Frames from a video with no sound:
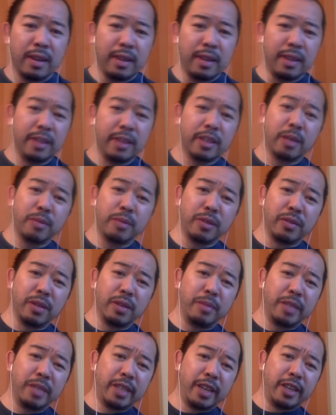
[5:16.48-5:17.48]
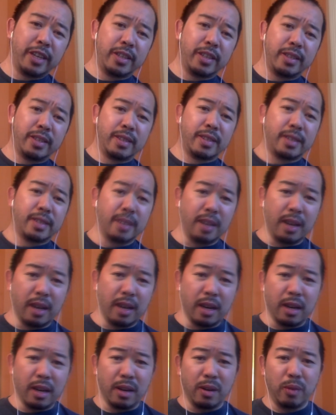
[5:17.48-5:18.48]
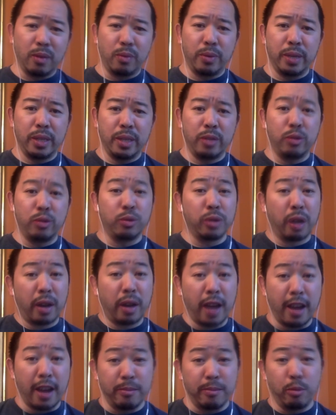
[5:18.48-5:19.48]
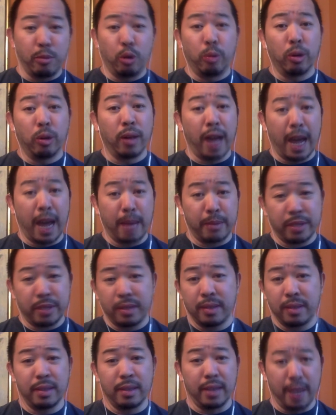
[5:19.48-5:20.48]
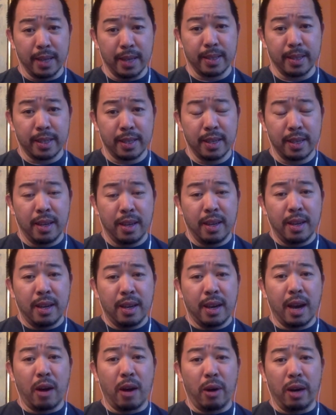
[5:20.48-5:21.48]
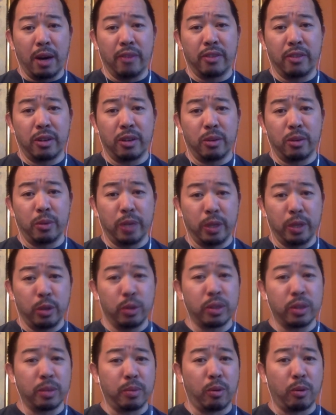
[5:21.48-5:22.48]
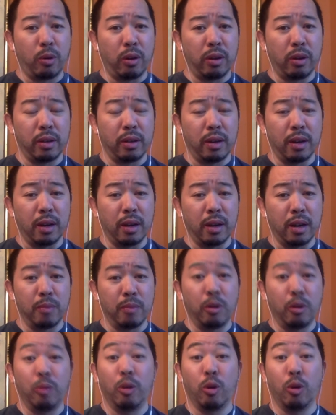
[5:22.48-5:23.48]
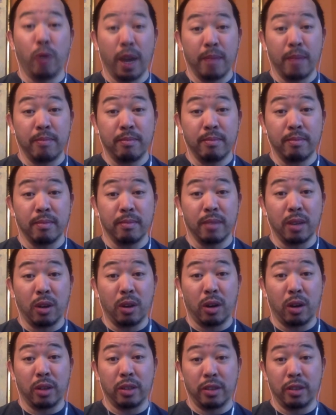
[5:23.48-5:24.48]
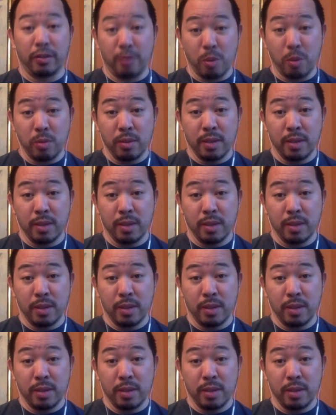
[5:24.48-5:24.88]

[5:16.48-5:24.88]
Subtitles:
In terms of limitations, we do not have mobile apps yet. However, we do support mobile web on your phone